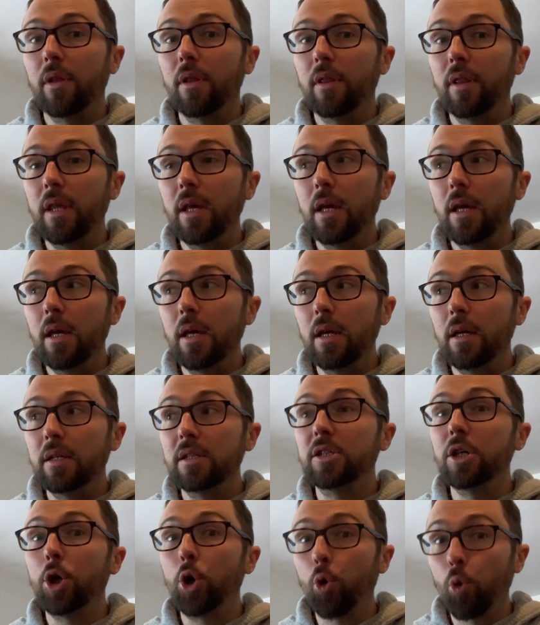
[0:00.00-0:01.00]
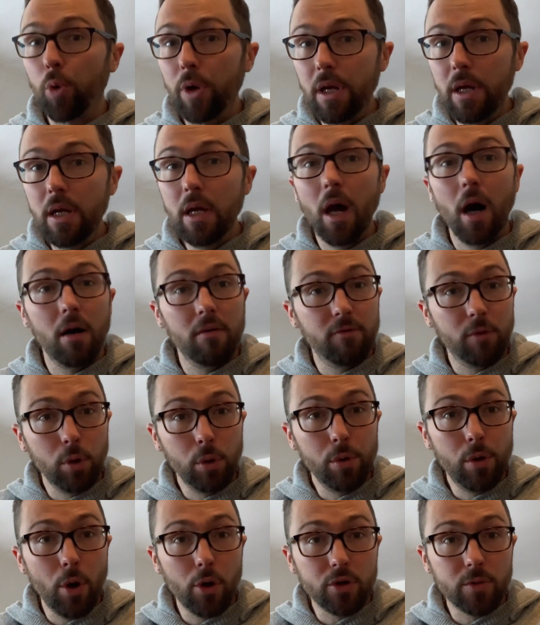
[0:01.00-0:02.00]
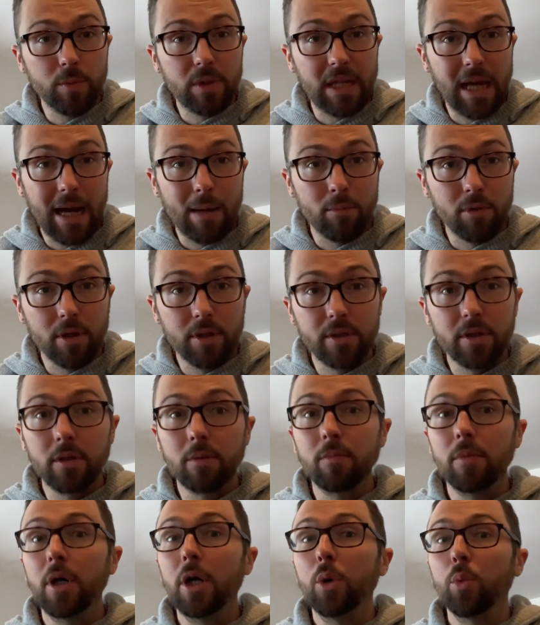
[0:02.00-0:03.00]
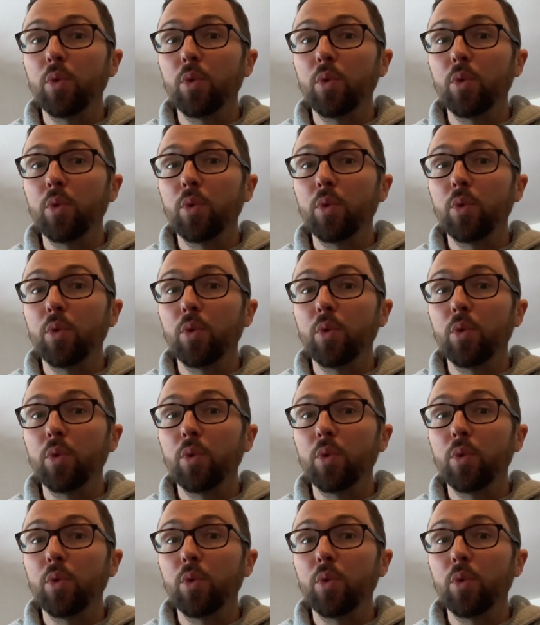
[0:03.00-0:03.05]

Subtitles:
the degree of glucose metabolism.